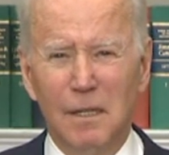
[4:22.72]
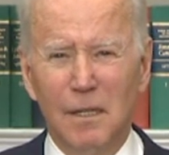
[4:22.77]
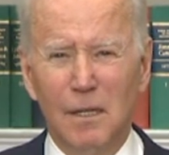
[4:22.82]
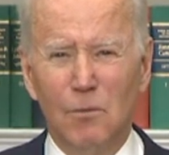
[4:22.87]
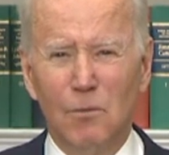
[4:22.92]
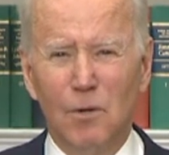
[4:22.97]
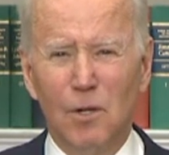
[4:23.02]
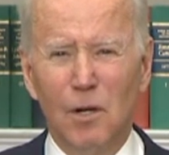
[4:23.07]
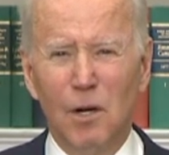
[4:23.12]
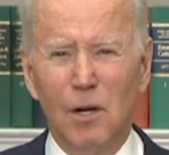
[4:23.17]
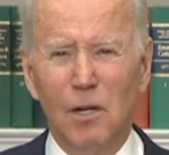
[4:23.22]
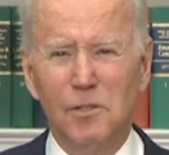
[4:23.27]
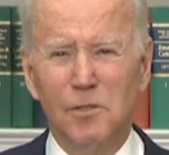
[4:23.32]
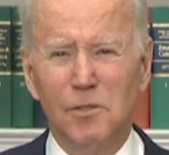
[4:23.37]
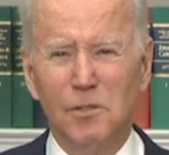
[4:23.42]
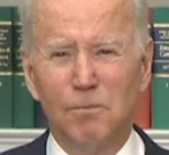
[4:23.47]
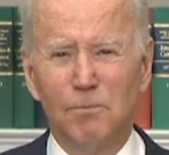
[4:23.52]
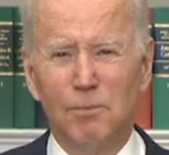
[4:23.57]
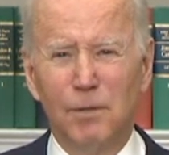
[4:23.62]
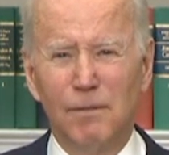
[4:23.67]
We
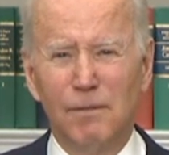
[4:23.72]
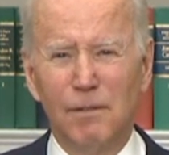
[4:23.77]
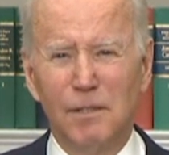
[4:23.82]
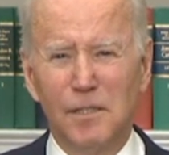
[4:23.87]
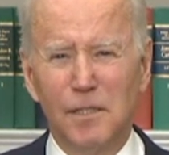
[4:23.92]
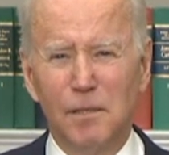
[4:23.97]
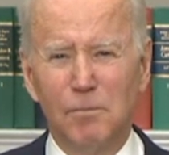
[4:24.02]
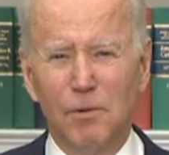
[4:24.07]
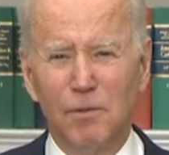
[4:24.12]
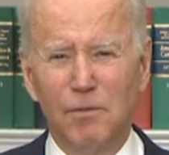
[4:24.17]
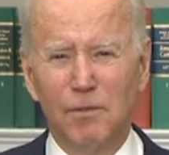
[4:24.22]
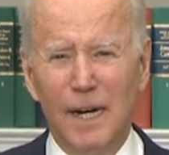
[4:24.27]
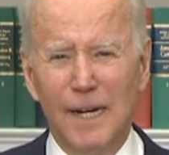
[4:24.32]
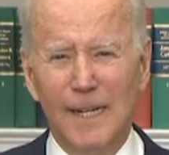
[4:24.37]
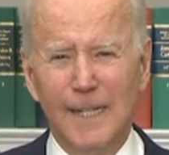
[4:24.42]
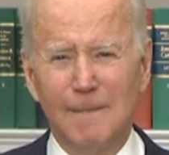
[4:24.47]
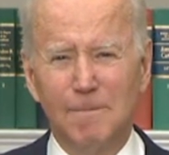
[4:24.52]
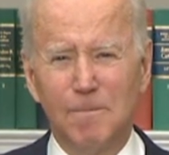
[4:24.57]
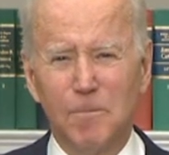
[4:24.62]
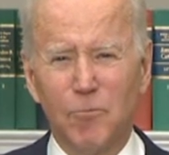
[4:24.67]
also previously
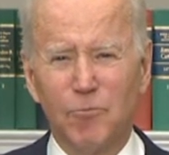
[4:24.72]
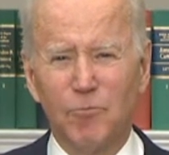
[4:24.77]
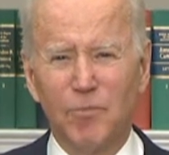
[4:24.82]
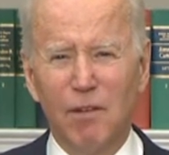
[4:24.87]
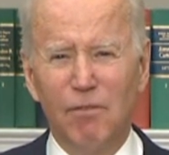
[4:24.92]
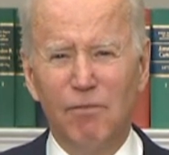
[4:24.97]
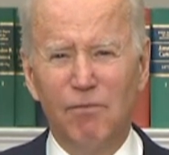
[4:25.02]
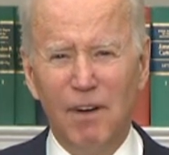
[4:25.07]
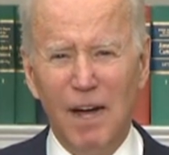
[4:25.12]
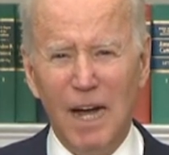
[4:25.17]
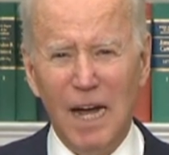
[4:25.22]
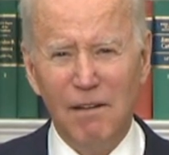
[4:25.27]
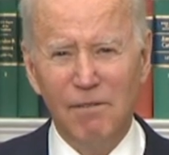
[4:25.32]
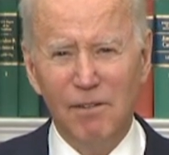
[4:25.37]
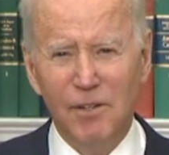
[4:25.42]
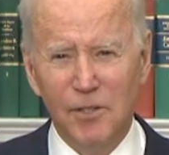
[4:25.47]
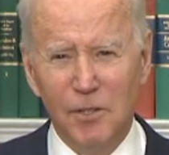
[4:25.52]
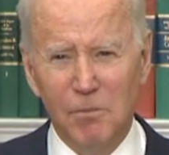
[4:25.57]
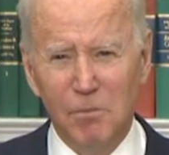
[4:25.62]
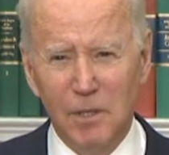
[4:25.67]
provided
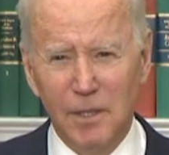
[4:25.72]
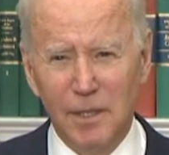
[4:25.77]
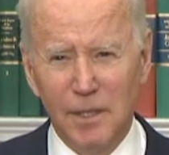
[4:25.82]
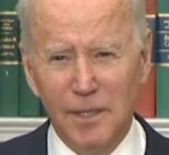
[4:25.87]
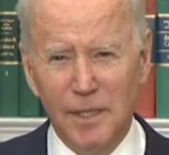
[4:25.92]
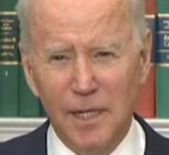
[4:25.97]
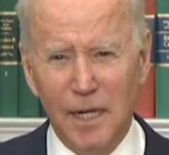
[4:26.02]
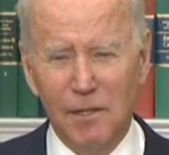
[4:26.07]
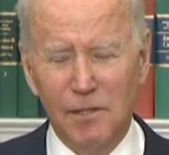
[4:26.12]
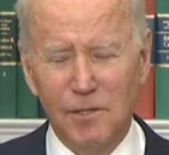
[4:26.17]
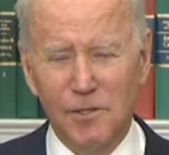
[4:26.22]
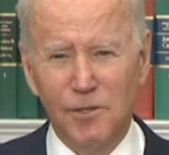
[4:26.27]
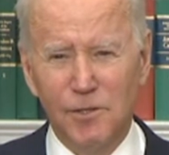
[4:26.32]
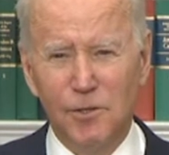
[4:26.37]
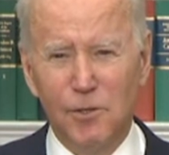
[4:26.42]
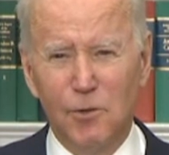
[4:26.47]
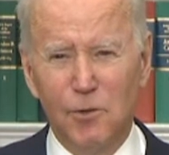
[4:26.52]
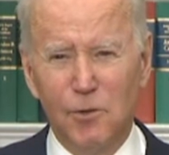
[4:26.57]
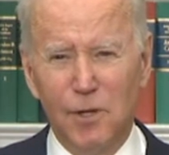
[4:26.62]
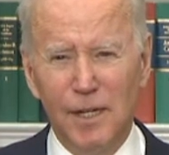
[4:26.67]
$500 million
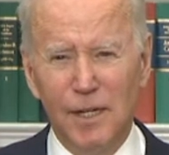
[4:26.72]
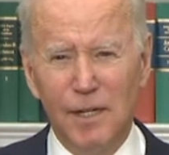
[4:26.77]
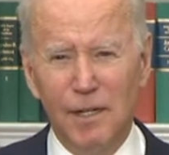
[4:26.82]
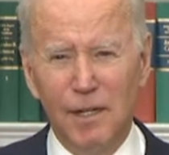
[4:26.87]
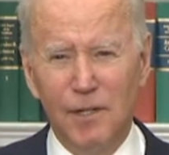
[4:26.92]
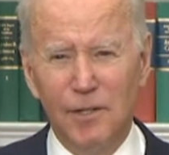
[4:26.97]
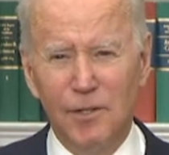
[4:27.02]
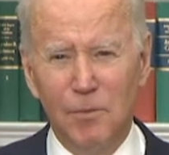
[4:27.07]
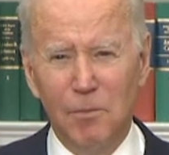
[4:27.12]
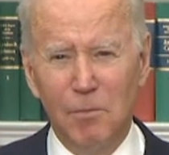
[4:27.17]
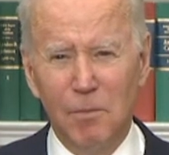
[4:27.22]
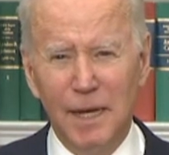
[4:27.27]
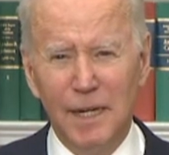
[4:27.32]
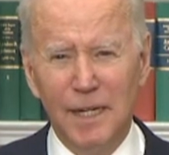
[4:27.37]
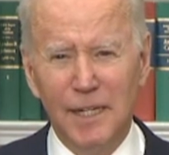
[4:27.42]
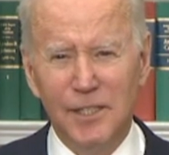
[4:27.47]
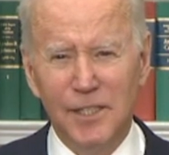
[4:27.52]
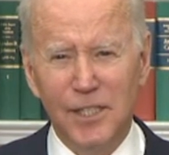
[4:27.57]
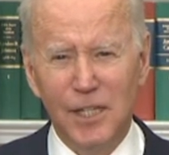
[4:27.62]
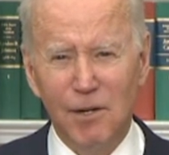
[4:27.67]
in
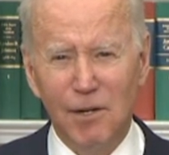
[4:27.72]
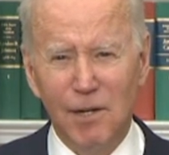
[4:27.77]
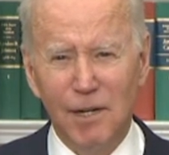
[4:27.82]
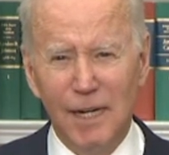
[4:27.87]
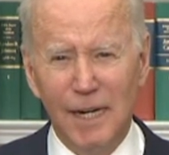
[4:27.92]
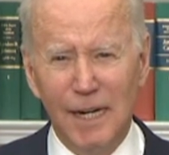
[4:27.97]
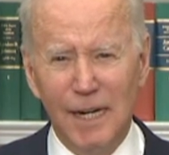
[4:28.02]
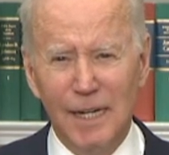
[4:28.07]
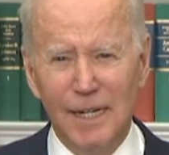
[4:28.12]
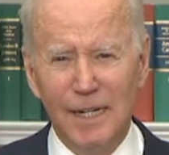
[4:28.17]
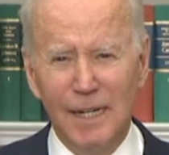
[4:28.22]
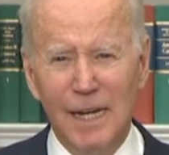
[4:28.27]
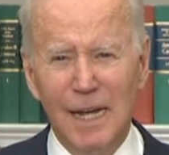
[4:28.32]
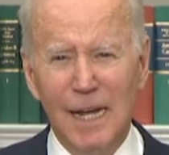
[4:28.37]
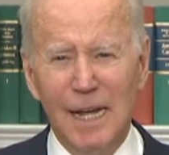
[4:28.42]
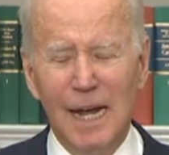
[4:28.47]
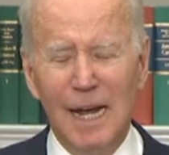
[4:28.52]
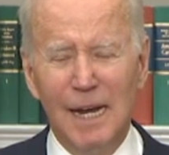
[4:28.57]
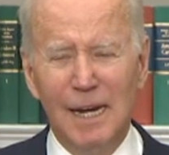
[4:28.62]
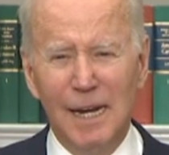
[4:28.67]
humanitarian aid
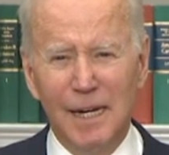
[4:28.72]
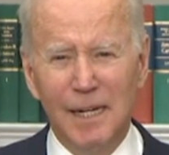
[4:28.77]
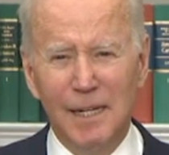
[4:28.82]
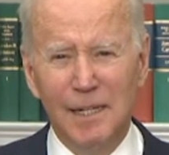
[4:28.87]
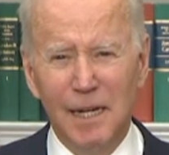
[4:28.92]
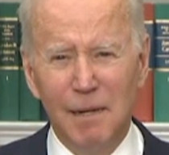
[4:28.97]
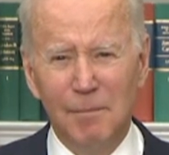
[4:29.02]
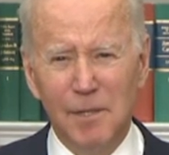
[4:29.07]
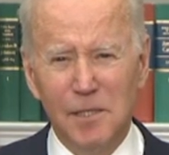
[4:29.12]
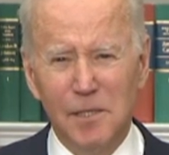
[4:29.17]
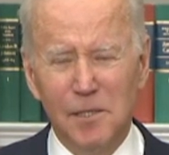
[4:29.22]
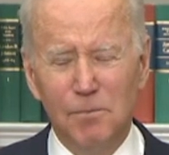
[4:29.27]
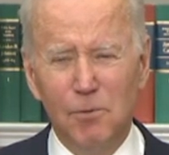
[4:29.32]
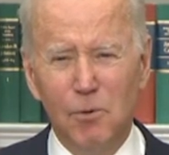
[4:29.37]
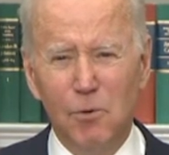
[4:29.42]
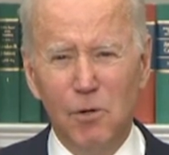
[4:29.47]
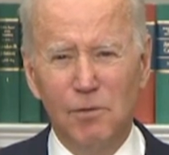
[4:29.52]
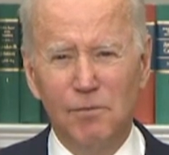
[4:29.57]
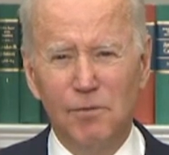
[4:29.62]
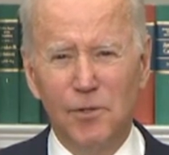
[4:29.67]
and economic
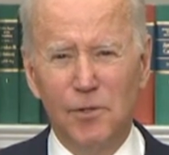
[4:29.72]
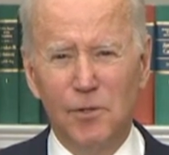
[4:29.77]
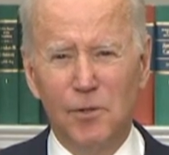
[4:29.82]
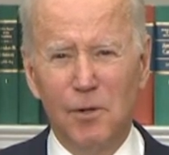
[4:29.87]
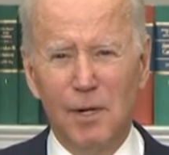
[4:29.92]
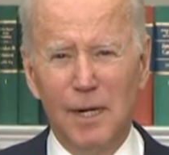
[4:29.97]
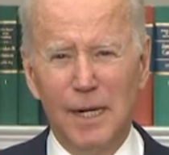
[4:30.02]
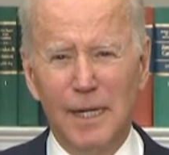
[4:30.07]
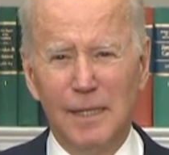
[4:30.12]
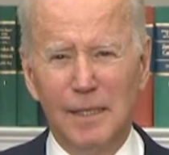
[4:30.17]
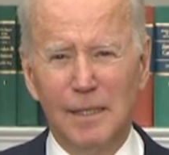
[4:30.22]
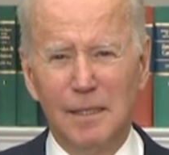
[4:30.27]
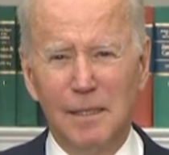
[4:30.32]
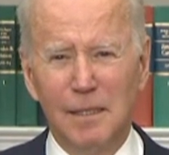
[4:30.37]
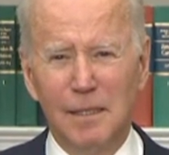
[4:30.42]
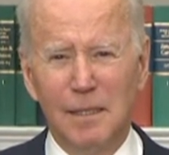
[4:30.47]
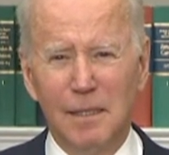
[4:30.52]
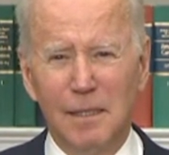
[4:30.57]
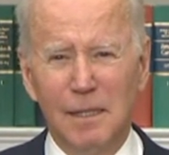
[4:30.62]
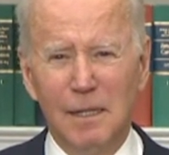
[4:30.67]
support for Ukraine.
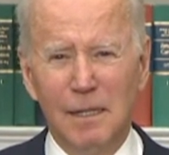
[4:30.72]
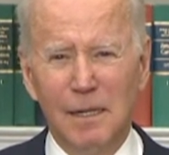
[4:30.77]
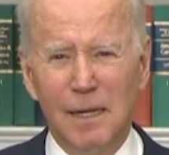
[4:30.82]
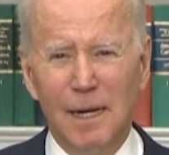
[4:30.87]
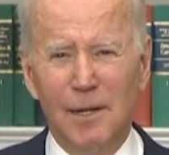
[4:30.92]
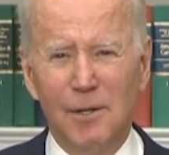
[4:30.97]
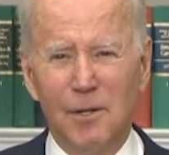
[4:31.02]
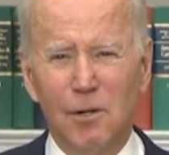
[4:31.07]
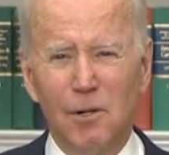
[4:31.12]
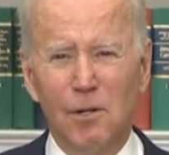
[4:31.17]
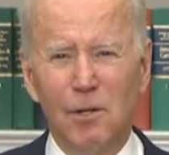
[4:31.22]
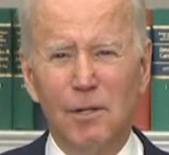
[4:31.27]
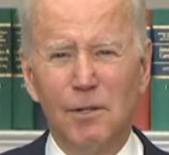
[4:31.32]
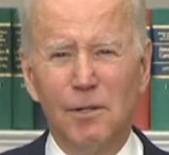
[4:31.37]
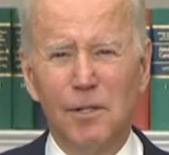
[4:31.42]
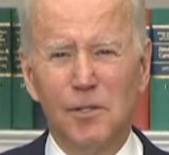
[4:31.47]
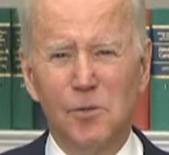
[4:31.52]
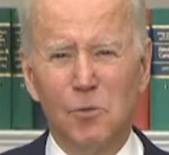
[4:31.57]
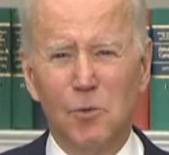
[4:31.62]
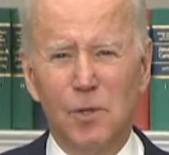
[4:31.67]
And earlier
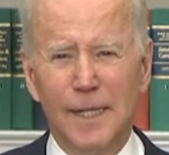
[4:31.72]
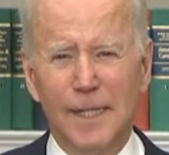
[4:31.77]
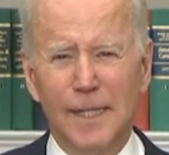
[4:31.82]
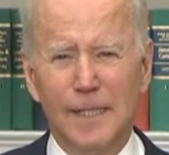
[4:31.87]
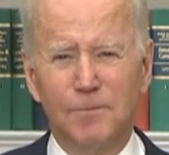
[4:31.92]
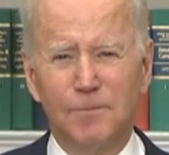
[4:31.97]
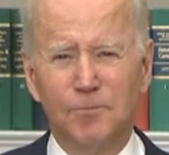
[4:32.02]
this week,